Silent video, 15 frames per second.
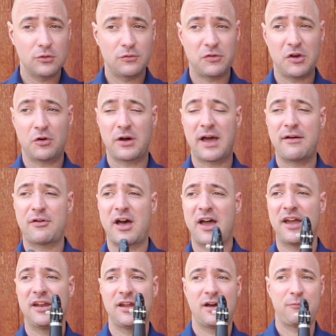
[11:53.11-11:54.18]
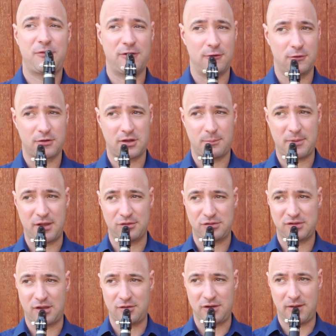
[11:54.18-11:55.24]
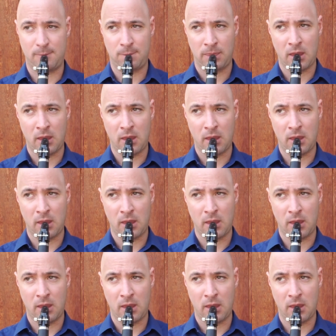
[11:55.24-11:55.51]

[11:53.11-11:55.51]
If you don't have it high enough, it'll come out sounding.